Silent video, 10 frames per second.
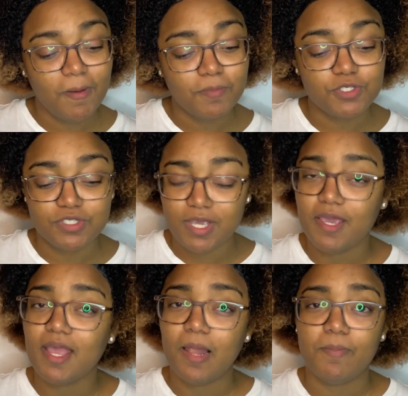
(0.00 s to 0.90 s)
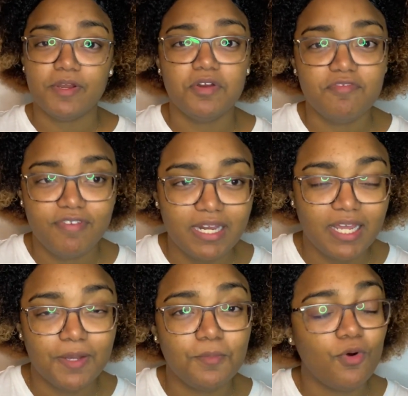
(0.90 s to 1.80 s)
today I'll be
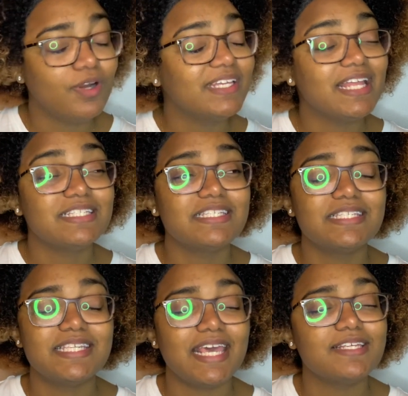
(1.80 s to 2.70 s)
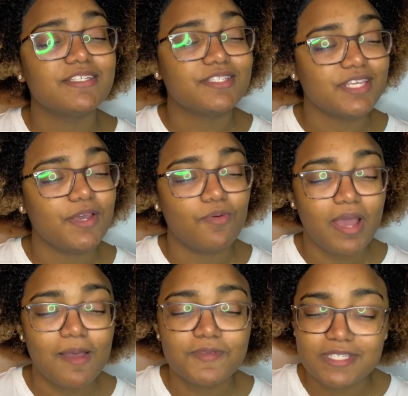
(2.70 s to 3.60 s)
revealing more than 60
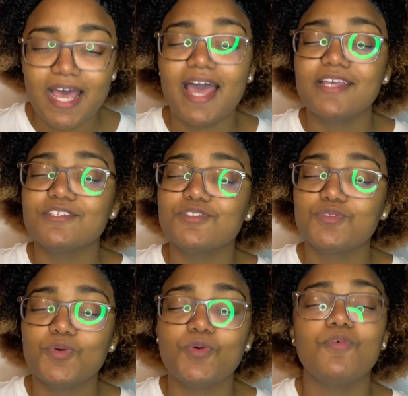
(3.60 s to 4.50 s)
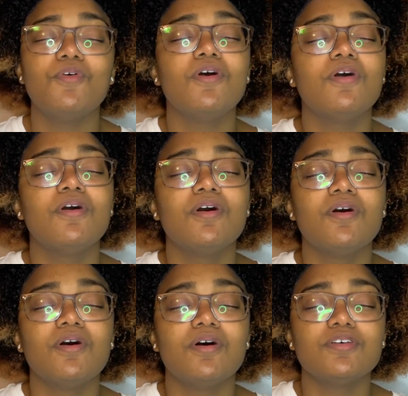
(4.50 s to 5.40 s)
websites to
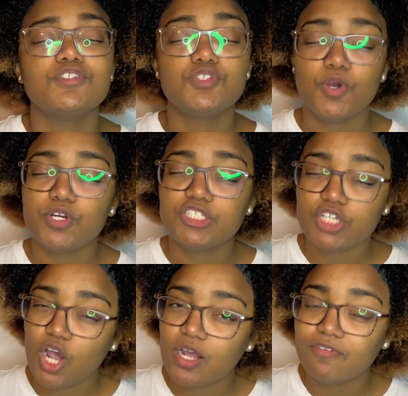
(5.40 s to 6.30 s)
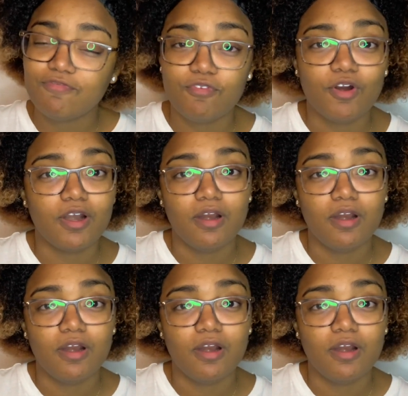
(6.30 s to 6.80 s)
search on for